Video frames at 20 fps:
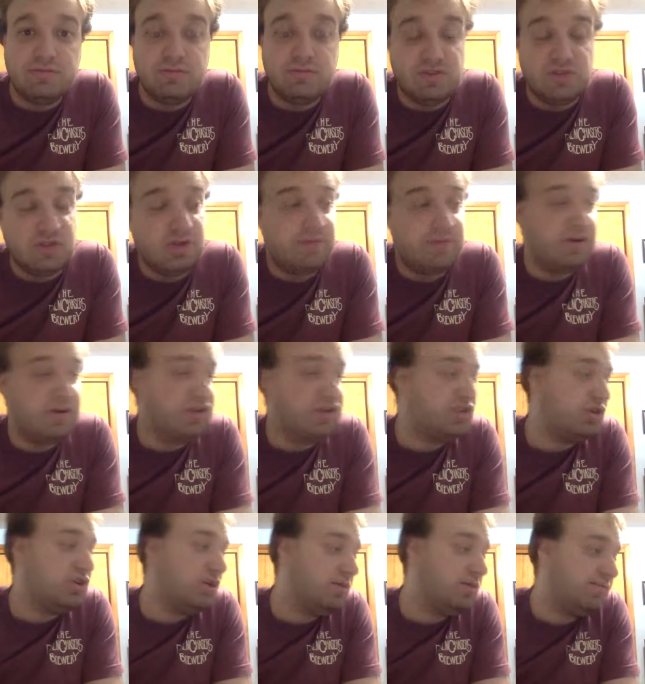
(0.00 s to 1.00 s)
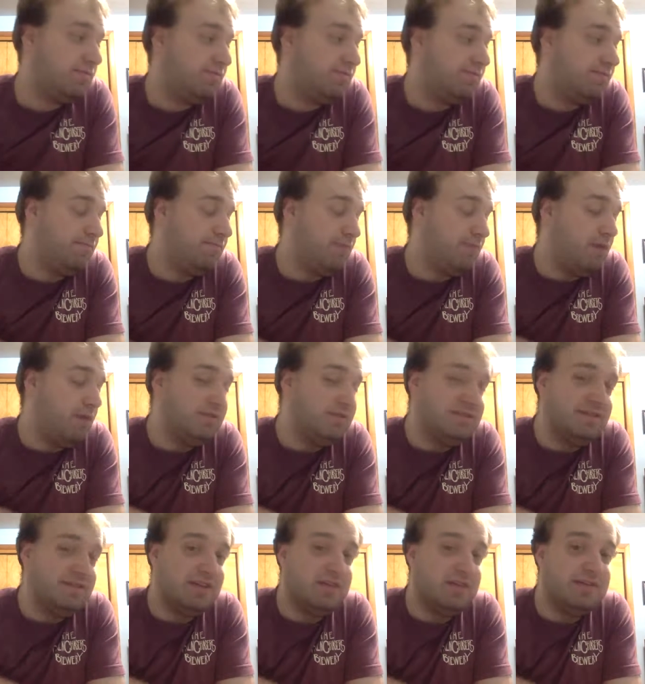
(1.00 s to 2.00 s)
So I'm pretty sure probably
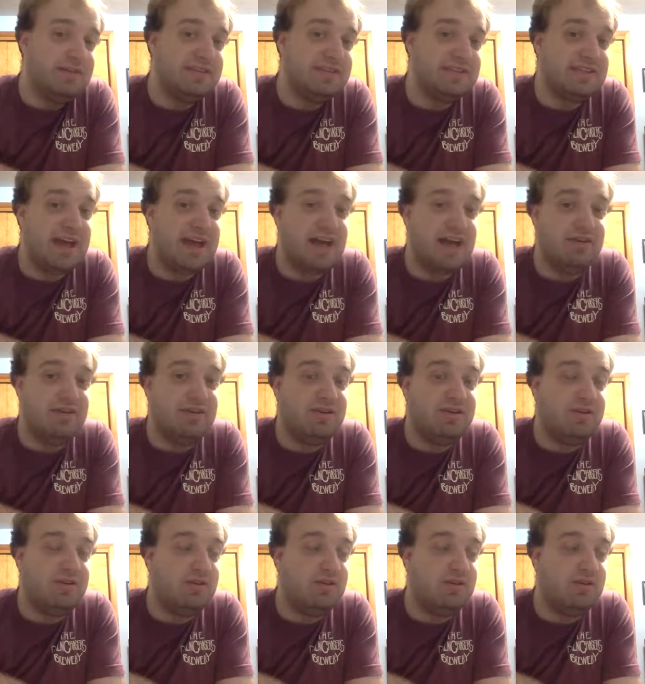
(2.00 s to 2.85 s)
sometime in Scotland,